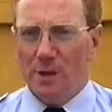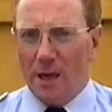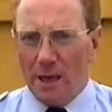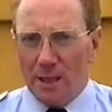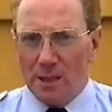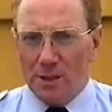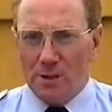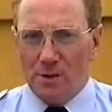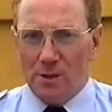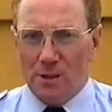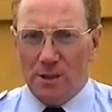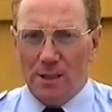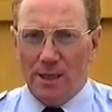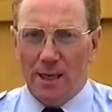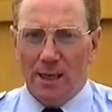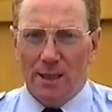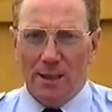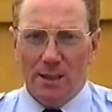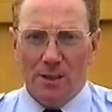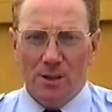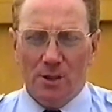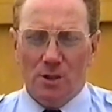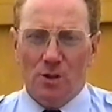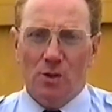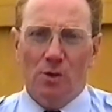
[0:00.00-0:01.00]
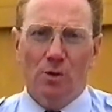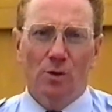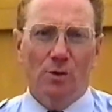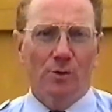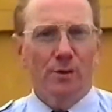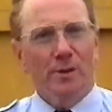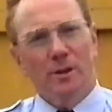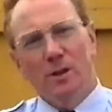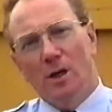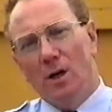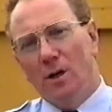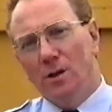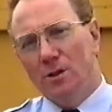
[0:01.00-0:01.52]
axle stands or
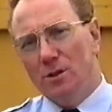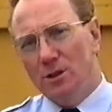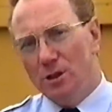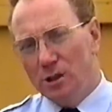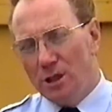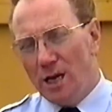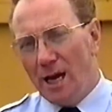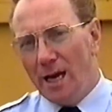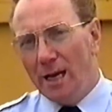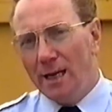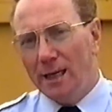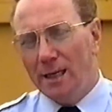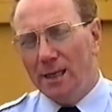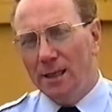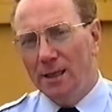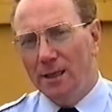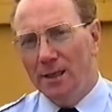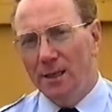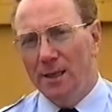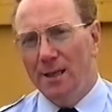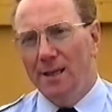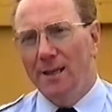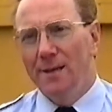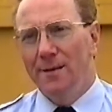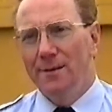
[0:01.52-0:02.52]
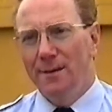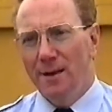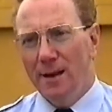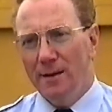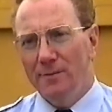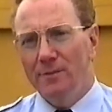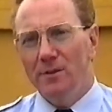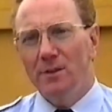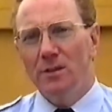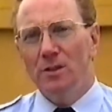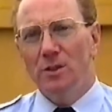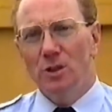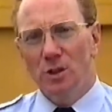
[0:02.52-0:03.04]
the car's jack,
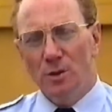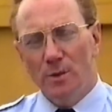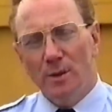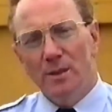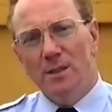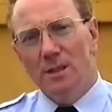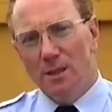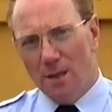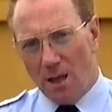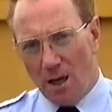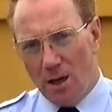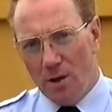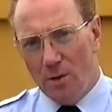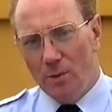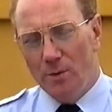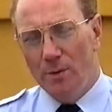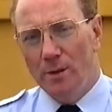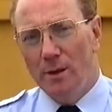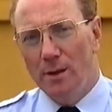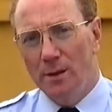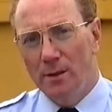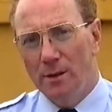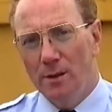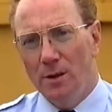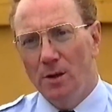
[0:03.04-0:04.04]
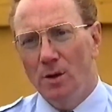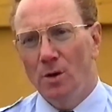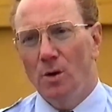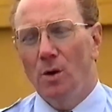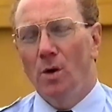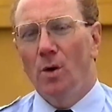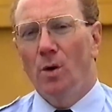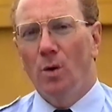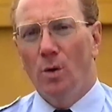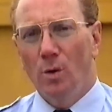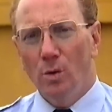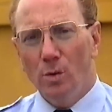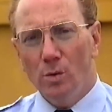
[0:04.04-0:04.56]
never do it alone.
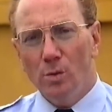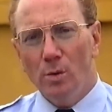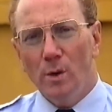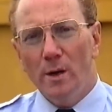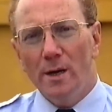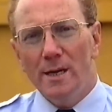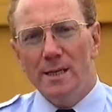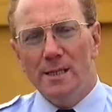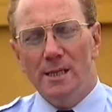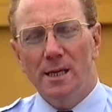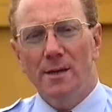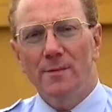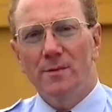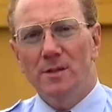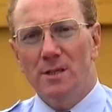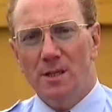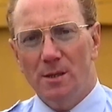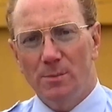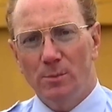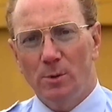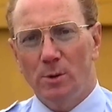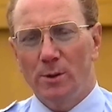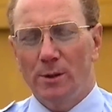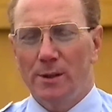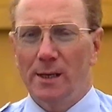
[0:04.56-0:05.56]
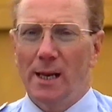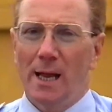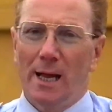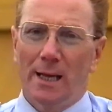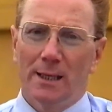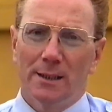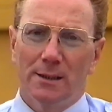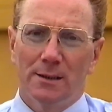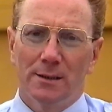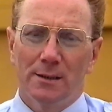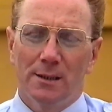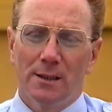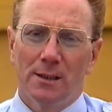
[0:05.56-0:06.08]
Always have someone on
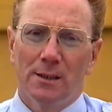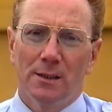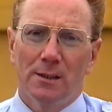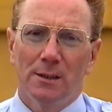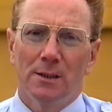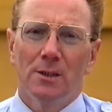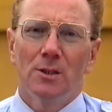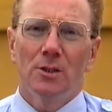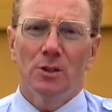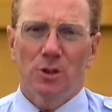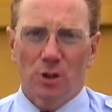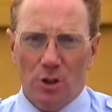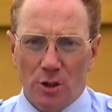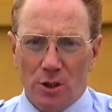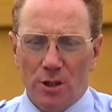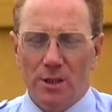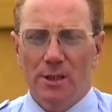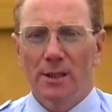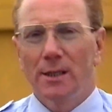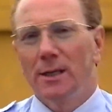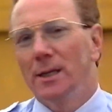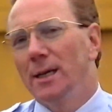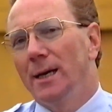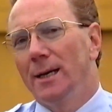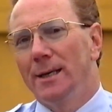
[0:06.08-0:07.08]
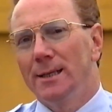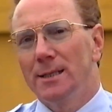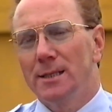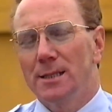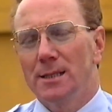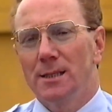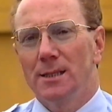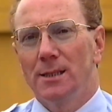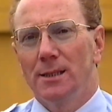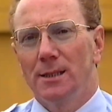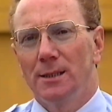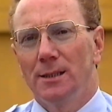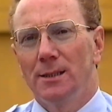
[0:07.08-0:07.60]
hand, just in case.